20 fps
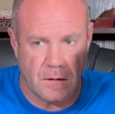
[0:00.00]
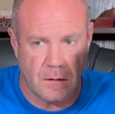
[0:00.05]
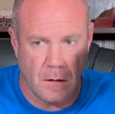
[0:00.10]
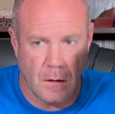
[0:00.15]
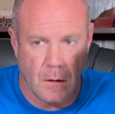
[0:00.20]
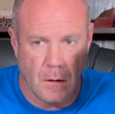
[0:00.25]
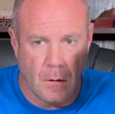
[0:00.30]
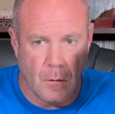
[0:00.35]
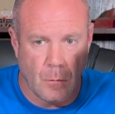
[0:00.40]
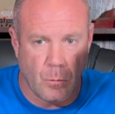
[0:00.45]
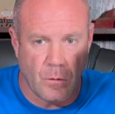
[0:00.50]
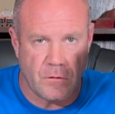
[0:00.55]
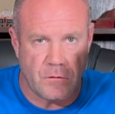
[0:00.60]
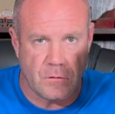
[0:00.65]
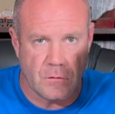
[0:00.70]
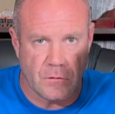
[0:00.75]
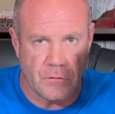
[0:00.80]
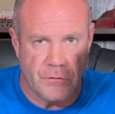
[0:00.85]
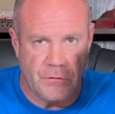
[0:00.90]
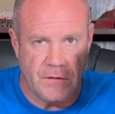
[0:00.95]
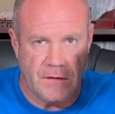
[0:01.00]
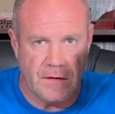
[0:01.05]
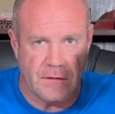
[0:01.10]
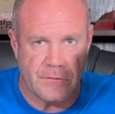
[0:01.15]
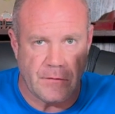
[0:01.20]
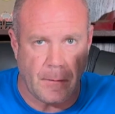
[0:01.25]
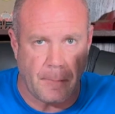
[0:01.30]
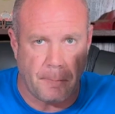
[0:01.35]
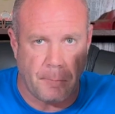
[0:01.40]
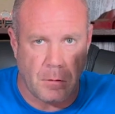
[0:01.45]
what you'll see is they'll
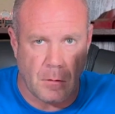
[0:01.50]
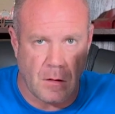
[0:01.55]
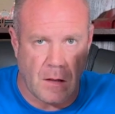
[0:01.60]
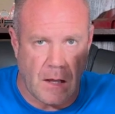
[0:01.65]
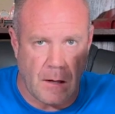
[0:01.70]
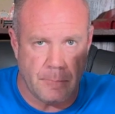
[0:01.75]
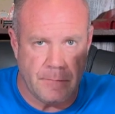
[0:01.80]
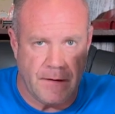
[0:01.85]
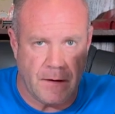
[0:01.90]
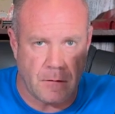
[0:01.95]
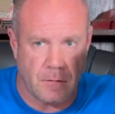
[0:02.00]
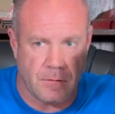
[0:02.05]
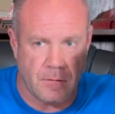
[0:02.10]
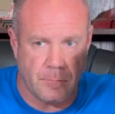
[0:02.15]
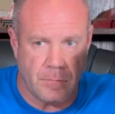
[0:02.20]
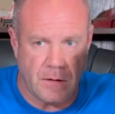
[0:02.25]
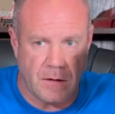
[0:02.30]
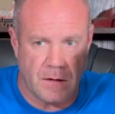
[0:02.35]
plop down on the box.